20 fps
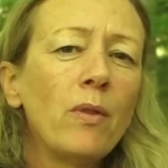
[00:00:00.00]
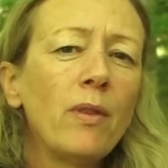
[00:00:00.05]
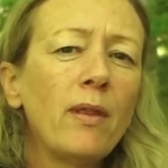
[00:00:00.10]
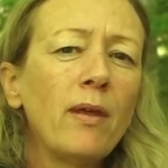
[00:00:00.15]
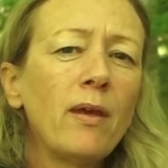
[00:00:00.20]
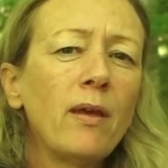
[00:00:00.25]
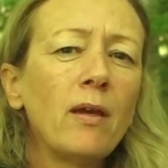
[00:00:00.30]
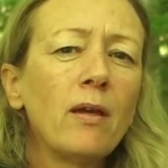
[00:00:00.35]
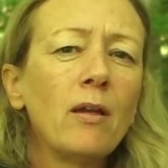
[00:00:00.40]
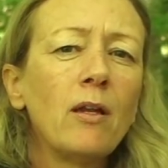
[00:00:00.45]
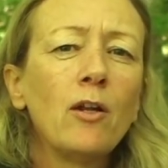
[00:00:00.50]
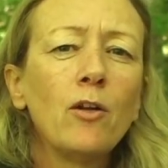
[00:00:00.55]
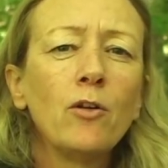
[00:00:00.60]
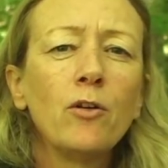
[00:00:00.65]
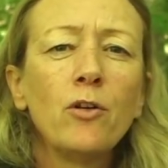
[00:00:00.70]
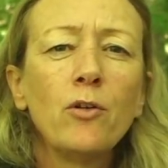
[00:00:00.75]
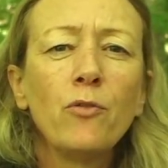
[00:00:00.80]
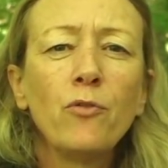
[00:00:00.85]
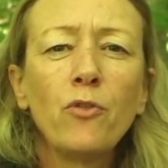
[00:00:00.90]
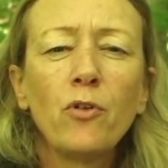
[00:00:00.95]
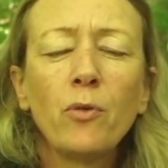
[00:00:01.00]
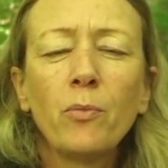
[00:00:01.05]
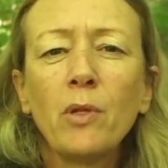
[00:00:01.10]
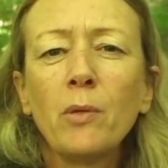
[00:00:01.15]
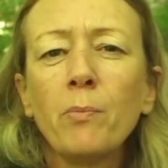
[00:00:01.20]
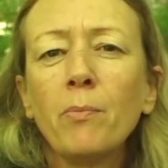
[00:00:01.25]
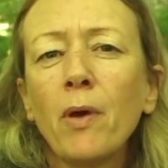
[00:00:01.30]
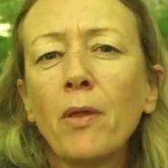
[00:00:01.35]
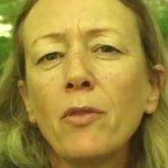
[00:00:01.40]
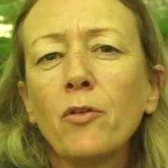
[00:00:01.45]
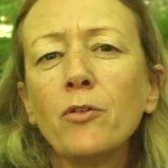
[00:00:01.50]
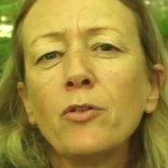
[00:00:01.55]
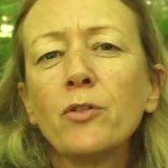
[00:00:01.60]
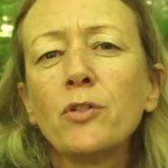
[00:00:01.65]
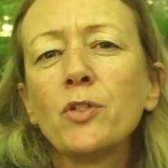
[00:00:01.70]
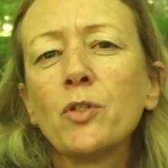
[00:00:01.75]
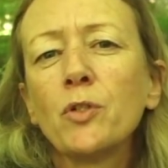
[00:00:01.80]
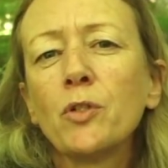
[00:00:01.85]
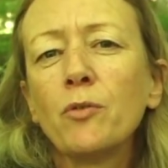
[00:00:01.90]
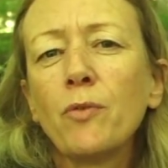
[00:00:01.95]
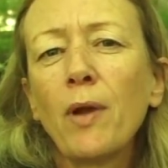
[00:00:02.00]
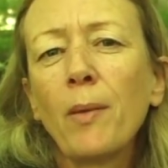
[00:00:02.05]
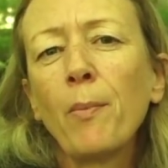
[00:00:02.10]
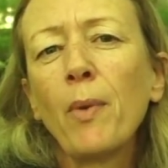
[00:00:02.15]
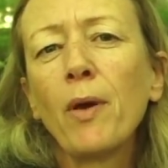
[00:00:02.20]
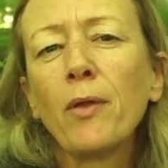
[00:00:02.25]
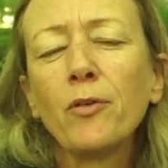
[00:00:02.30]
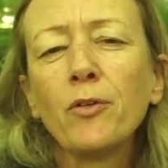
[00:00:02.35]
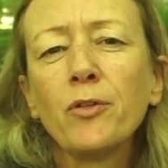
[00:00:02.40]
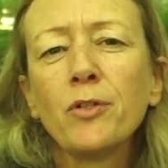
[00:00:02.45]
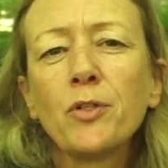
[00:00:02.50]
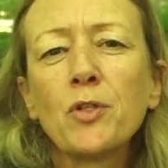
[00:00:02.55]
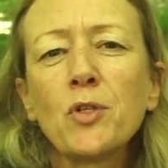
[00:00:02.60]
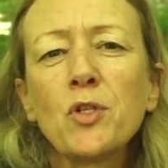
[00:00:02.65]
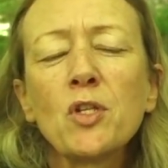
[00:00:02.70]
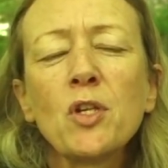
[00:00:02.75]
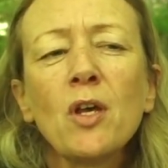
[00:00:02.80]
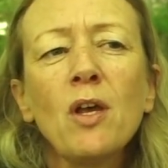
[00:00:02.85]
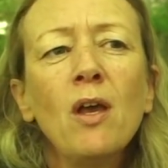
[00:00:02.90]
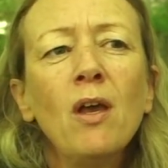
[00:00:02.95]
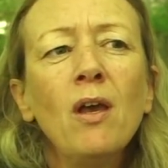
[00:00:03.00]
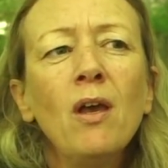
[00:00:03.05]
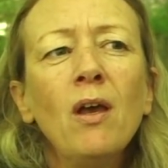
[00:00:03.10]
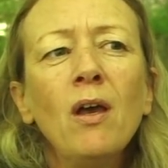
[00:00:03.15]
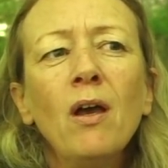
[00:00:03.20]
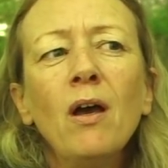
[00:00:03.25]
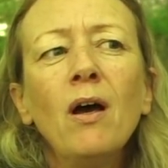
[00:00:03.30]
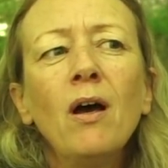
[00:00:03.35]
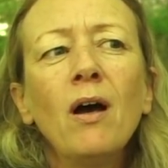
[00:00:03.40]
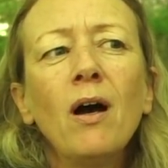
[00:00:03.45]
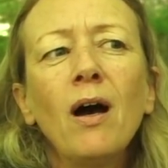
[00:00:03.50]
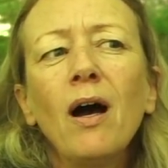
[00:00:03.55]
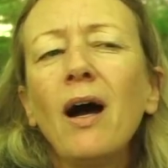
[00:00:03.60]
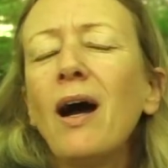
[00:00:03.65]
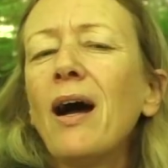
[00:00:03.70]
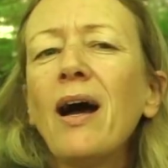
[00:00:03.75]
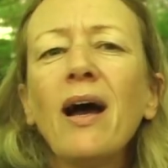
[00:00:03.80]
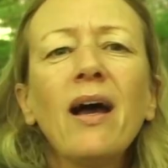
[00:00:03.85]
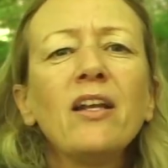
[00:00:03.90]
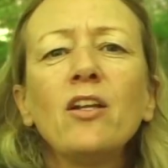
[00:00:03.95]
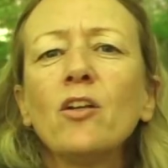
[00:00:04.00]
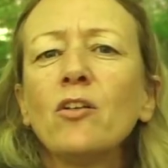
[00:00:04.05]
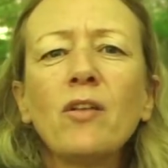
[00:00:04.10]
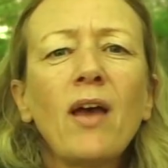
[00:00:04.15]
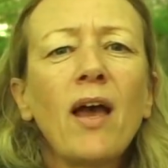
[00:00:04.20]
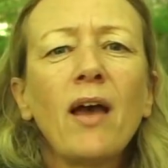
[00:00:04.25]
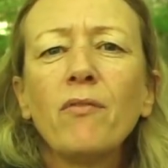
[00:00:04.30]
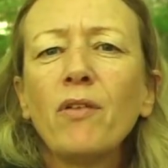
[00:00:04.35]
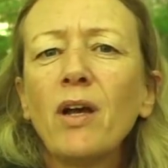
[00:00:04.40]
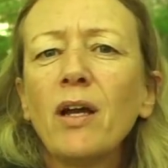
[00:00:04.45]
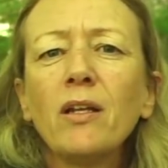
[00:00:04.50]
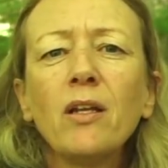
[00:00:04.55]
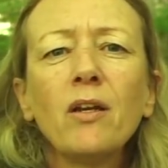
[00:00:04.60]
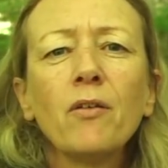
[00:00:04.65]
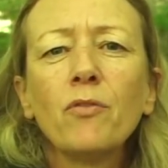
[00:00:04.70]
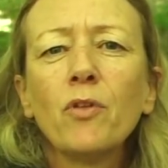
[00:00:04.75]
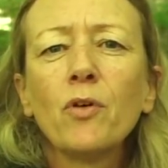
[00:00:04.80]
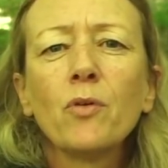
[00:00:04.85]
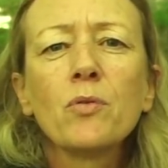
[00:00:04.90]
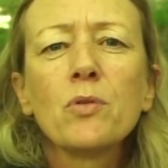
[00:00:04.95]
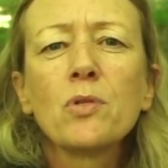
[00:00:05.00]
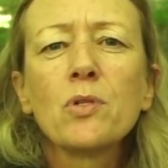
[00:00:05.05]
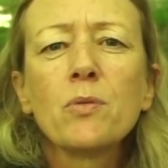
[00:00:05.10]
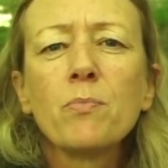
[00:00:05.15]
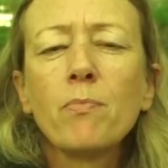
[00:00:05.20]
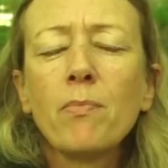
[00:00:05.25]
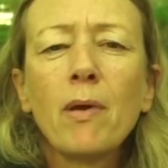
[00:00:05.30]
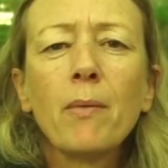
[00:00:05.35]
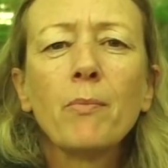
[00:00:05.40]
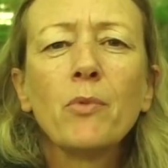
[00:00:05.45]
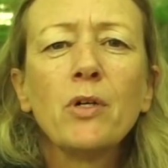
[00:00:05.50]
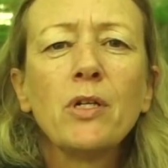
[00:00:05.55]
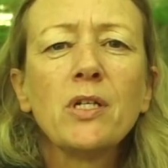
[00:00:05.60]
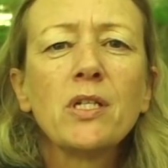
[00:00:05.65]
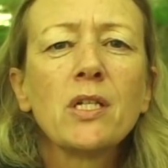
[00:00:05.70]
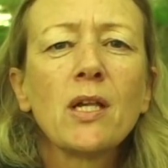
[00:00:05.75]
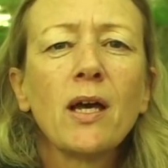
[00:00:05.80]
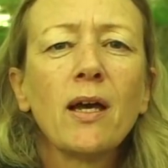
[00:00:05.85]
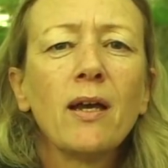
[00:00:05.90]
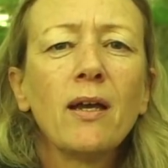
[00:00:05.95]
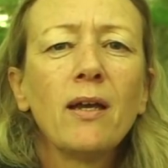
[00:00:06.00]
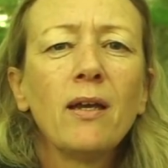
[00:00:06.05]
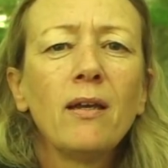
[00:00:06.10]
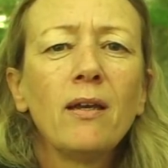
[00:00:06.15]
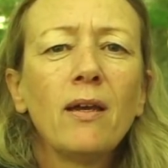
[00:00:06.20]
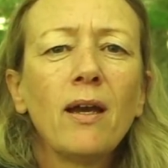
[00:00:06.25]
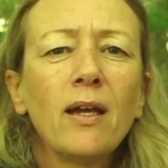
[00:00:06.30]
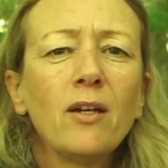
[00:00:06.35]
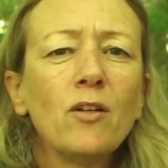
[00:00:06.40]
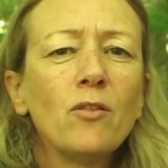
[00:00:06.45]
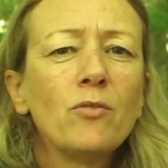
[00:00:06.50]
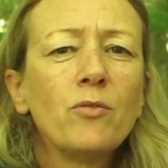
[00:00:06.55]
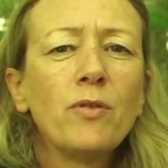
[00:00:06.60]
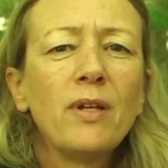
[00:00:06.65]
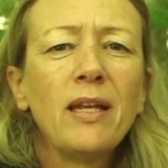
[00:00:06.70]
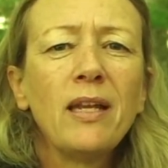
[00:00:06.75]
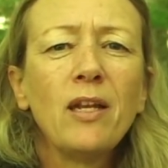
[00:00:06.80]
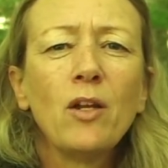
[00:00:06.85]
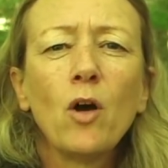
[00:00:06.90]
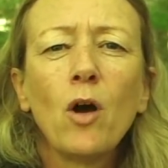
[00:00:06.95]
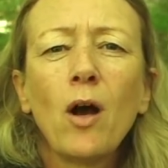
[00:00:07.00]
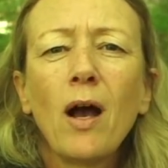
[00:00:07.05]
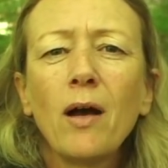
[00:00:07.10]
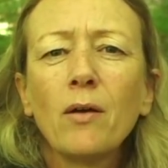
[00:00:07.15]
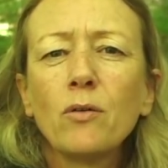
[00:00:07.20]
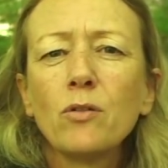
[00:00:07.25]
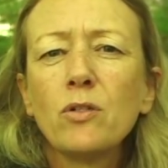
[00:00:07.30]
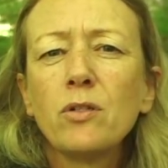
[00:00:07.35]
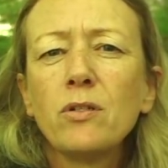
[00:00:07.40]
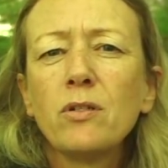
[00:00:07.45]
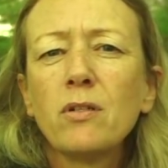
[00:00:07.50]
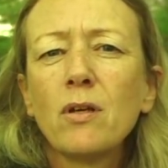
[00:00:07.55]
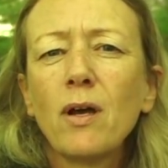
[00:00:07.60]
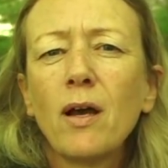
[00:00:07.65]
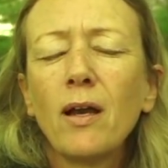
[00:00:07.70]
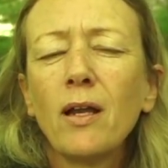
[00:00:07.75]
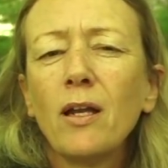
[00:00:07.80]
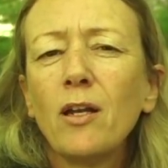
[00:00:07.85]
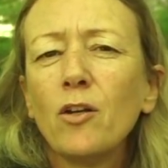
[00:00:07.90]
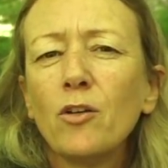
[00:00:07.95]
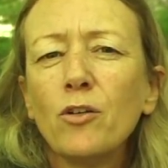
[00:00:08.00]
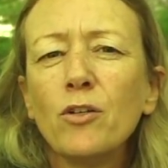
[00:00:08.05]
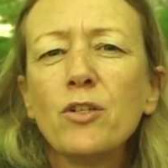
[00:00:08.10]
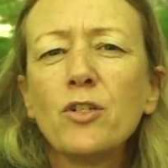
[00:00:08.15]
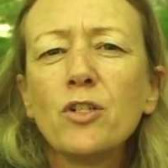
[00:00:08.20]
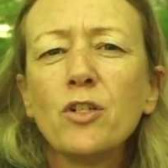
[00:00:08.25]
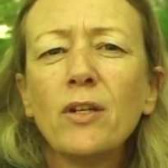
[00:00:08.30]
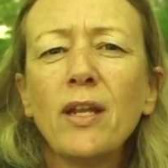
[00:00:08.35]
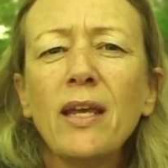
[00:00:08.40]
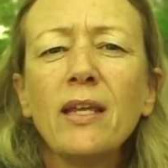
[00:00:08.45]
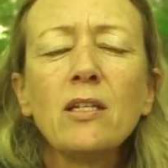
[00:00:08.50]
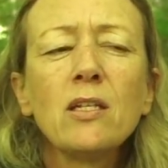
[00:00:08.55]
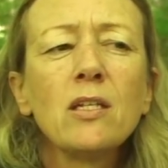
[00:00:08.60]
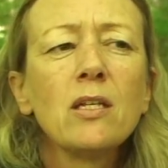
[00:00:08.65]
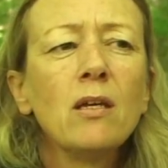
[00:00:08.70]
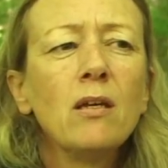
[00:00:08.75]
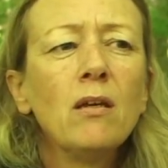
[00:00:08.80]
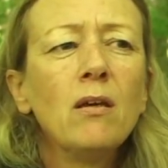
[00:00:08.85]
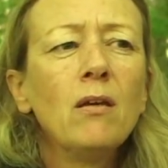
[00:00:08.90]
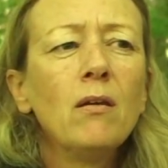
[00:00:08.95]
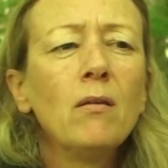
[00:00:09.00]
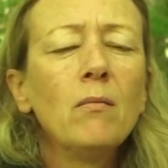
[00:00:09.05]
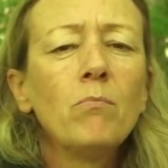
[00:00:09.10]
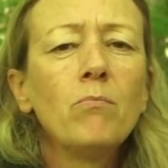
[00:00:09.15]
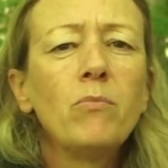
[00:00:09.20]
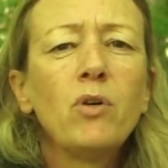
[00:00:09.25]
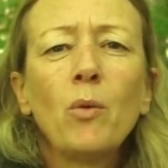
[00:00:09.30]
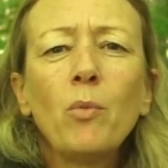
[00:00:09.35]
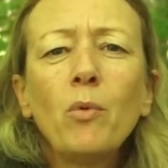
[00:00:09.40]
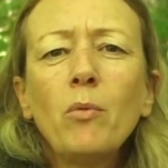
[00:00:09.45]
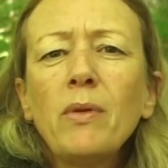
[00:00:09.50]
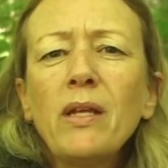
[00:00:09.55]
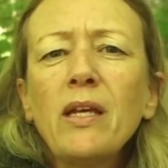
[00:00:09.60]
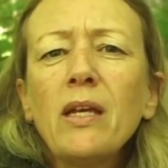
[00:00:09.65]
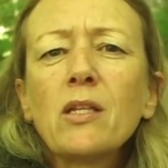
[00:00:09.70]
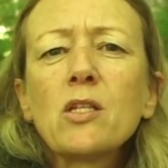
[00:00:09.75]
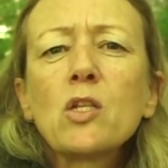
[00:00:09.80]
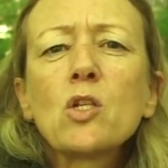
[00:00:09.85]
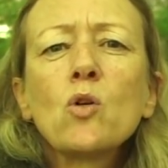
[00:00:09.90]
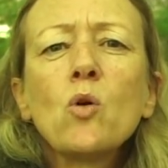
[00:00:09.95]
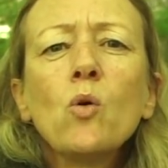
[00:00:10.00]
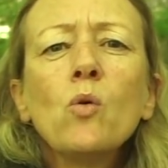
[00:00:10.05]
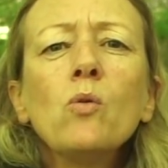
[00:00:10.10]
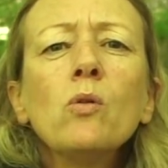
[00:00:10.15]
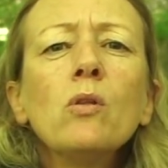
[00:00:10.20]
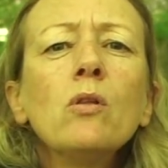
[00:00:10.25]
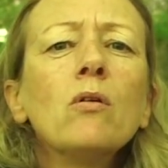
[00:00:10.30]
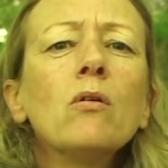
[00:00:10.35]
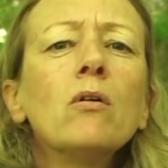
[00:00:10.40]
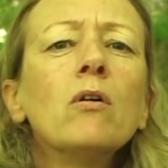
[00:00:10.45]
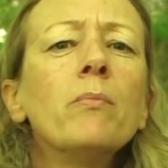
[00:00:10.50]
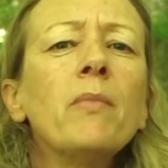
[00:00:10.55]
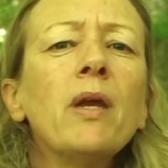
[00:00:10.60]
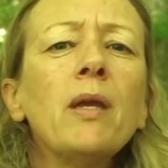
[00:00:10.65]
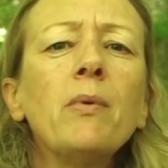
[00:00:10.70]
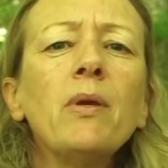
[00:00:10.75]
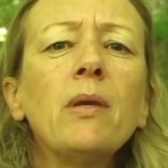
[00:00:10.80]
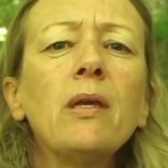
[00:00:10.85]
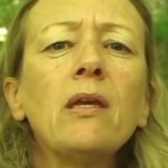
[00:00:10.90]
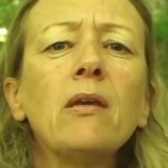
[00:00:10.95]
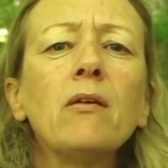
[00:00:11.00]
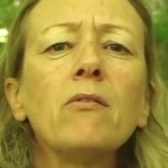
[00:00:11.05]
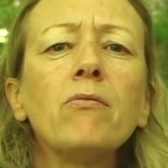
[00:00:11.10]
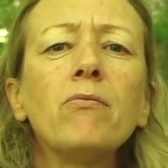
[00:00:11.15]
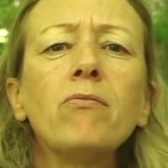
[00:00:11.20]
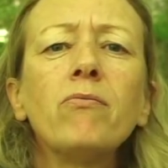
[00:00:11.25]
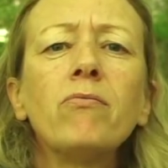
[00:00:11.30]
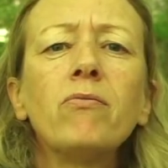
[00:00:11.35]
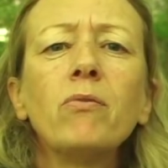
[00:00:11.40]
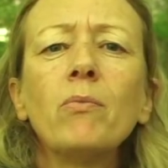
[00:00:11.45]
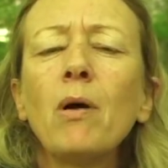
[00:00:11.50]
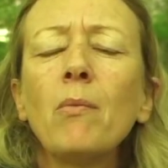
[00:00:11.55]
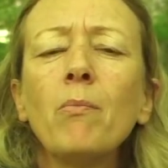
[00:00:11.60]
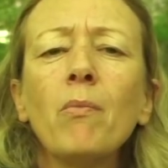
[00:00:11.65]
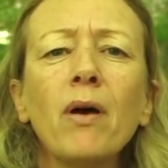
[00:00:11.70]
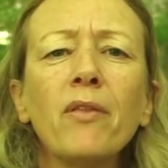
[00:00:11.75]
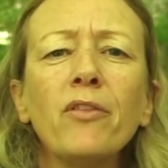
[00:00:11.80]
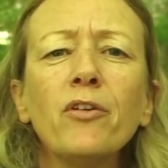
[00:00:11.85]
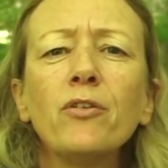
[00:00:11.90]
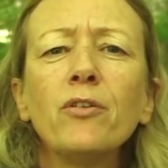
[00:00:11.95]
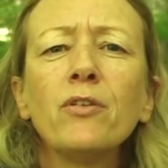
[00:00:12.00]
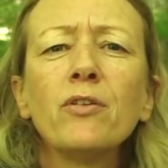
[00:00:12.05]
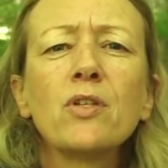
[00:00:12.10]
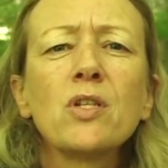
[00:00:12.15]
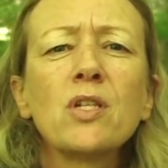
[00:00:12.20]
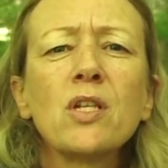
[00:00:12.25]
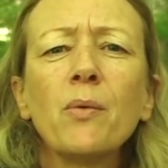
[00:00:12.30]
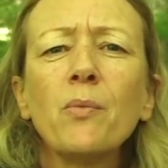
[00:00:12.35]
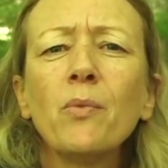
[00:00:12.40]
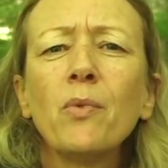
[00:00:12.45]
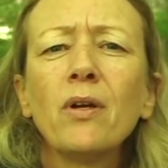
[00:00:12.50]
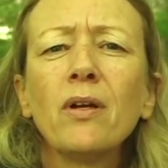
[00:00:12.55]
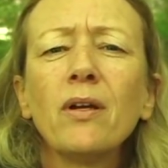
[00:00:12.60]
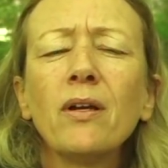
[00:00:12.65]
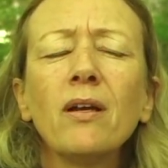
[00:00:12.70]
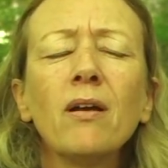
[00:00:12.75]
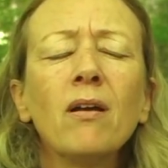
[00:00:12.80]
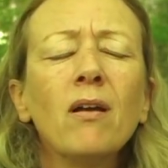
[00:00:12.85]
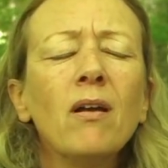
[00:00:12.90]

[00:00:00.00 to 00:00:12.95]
they learn from their mothers or grandmothers. I don't have any of those memories. I don't really know how I learned to knit. Probably at school, or maybe from my mother or somewhere.